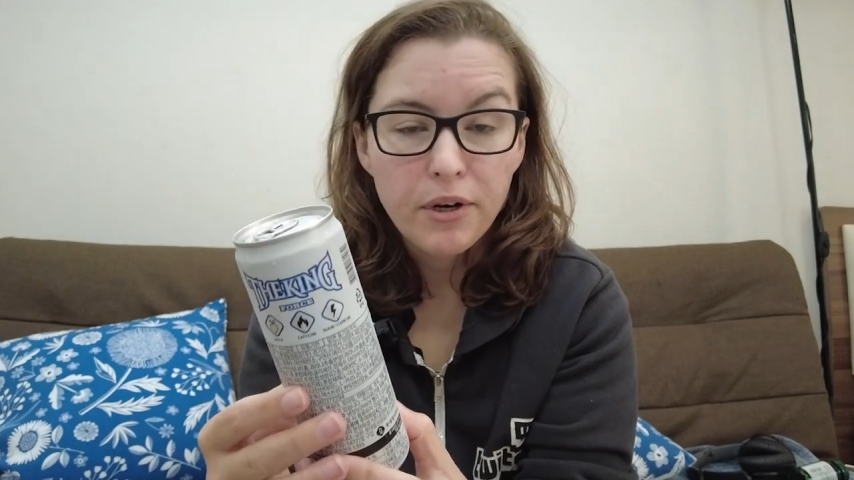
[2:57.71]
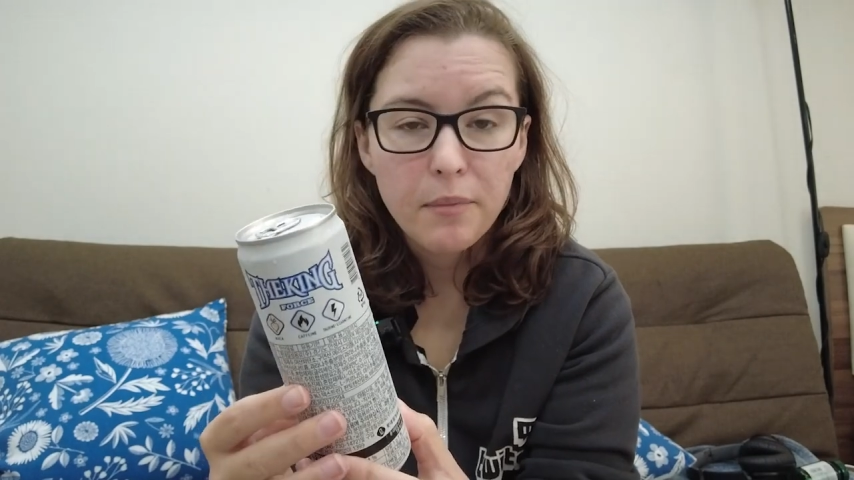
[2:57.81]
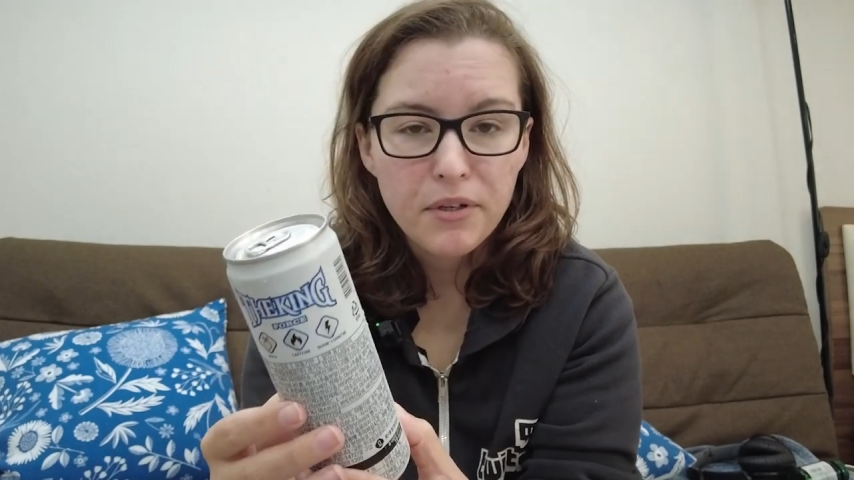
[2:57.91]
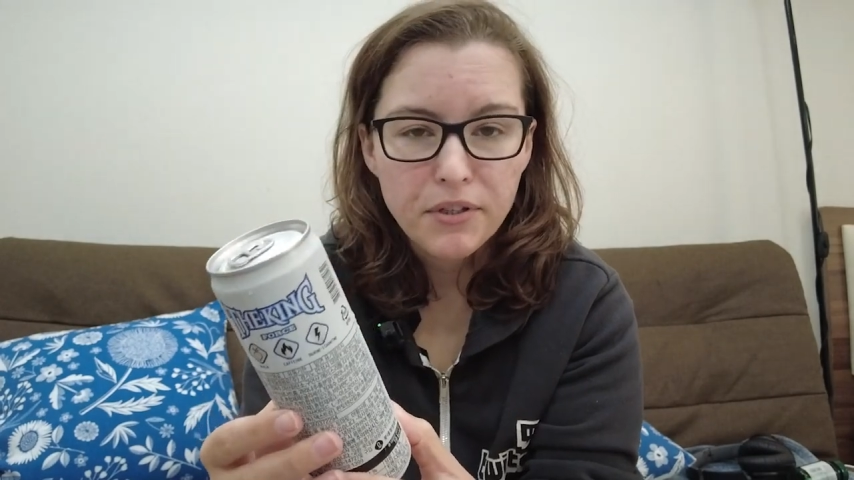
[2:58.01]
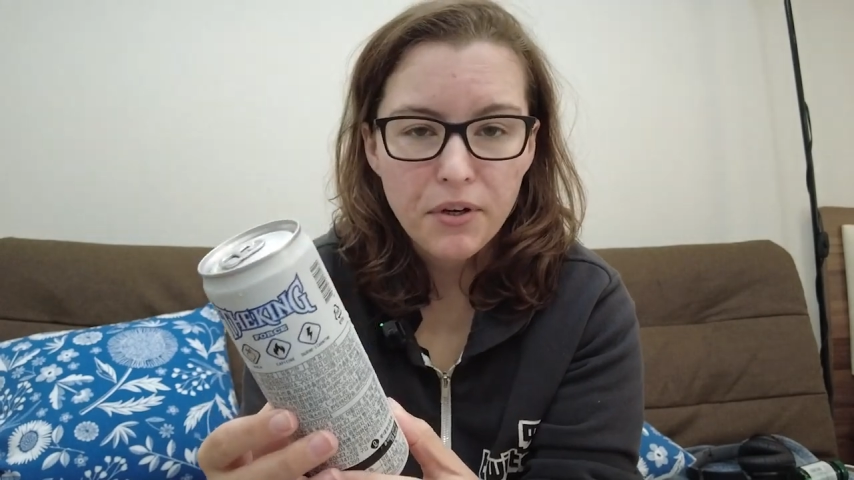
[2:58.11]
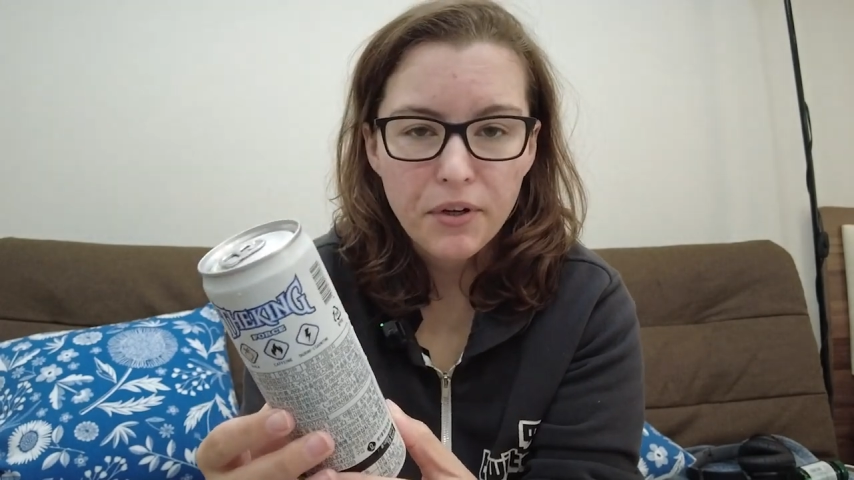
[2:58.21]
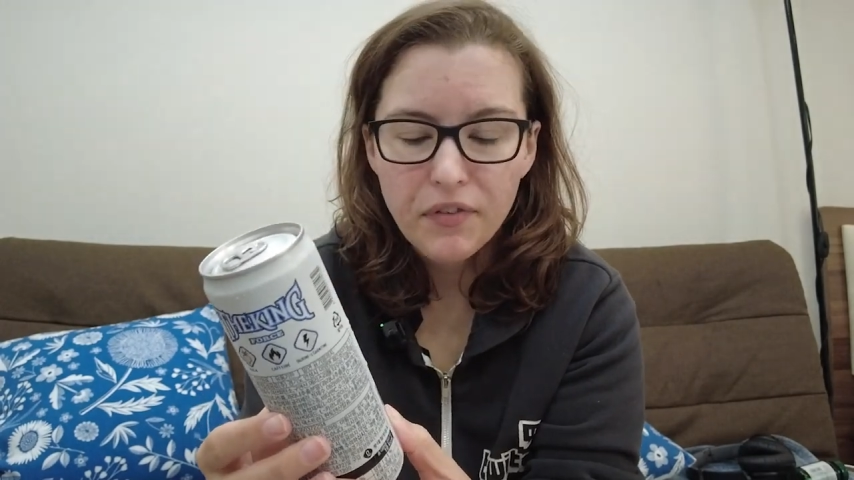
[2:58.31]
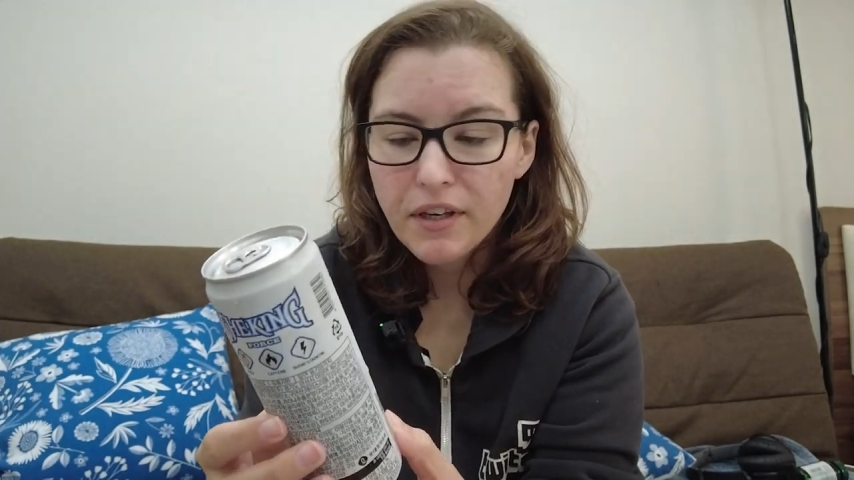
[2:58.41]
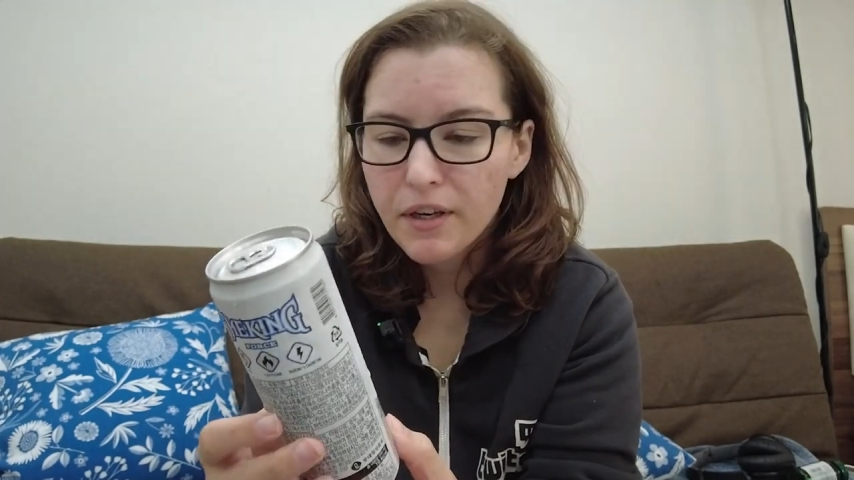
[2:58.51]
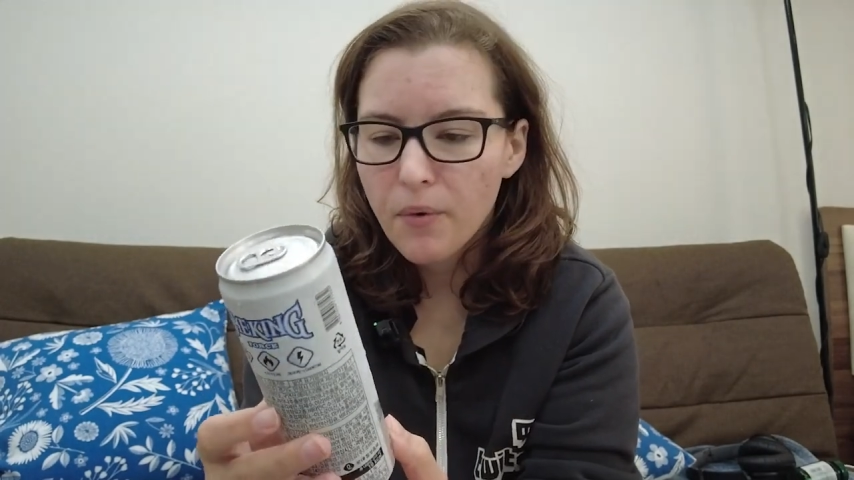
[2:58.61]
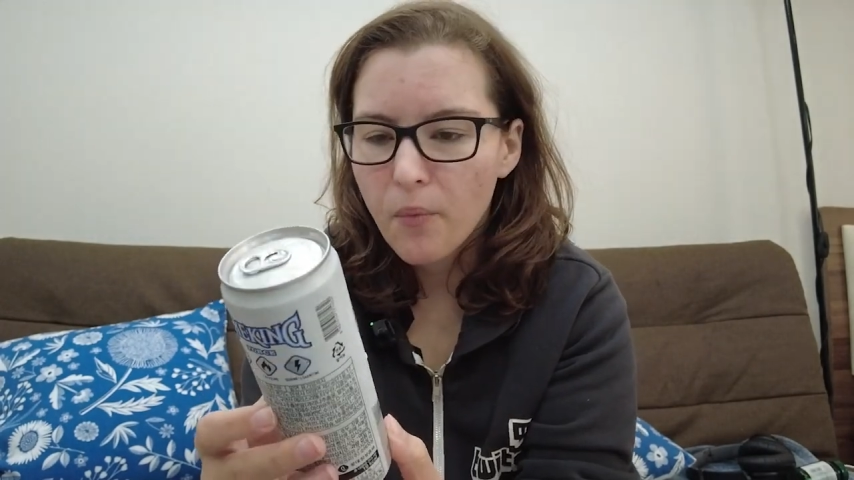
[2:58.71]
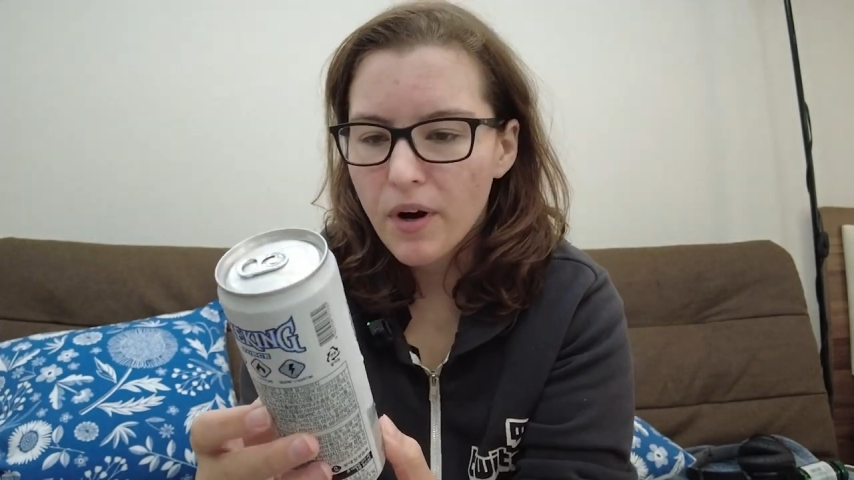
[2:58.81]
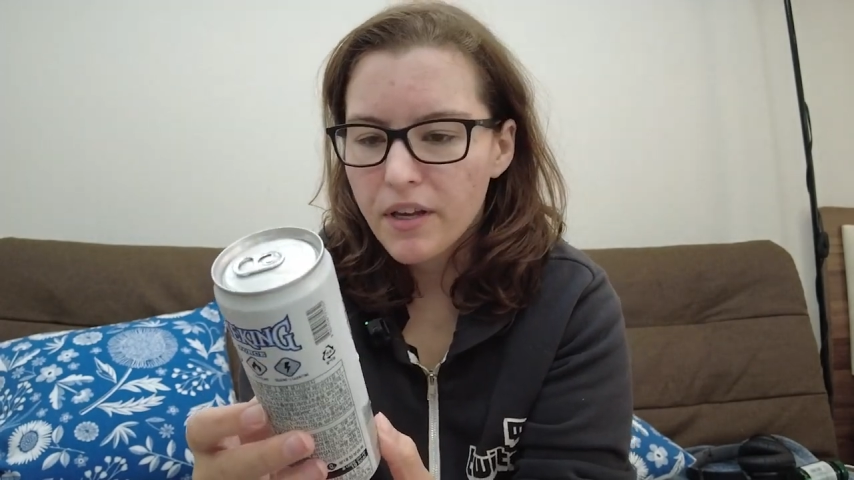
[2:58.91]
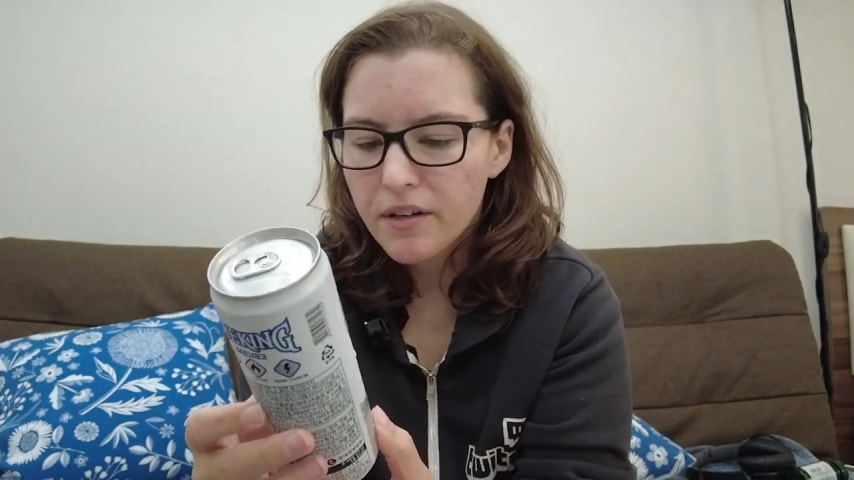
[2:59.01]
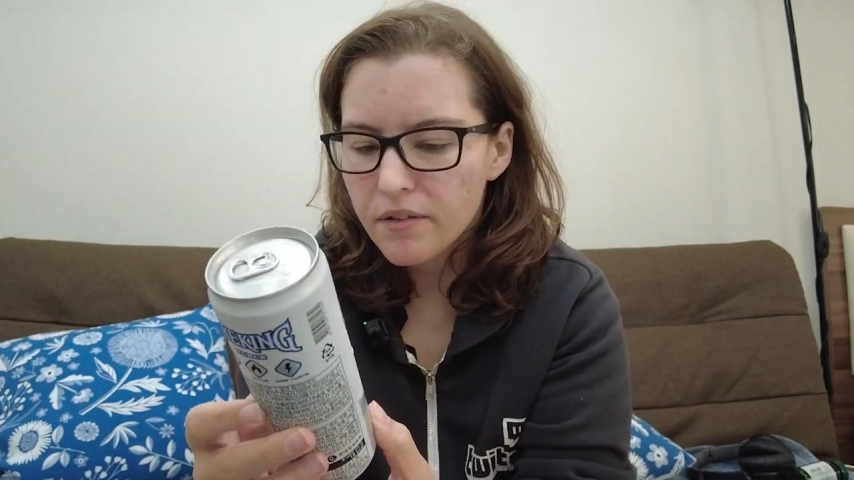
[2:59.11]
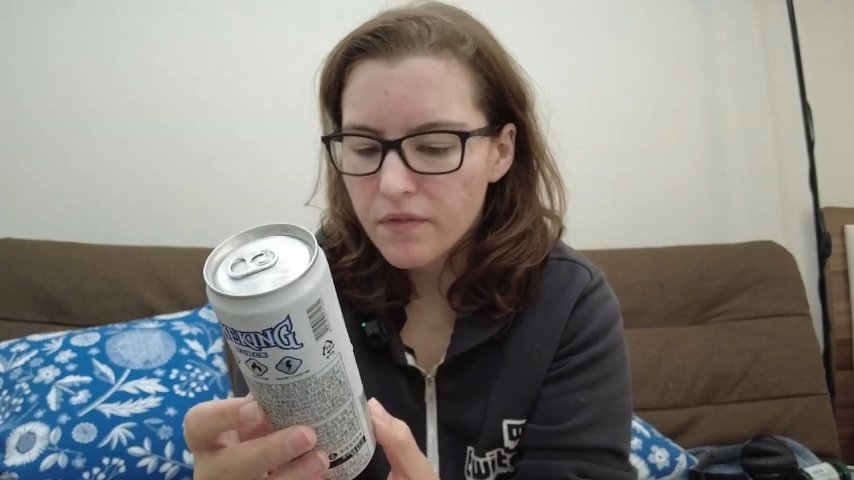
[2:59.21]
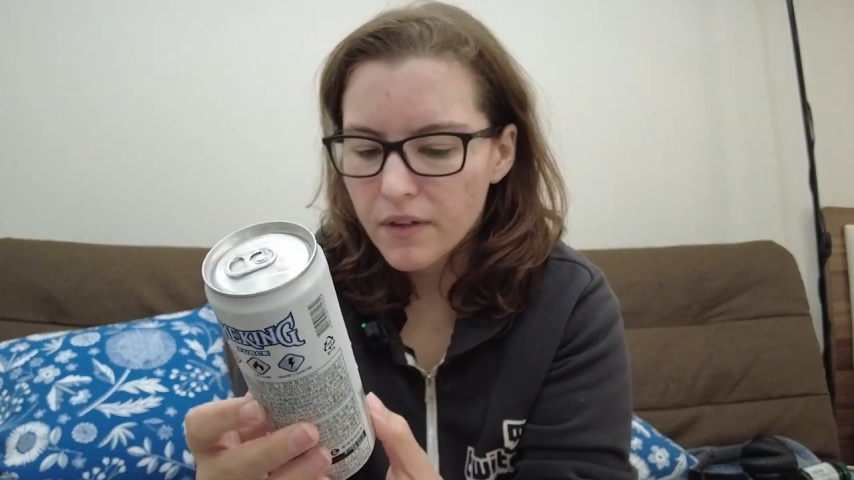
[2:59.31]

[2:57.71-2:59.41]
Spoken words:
probably just call it the King White if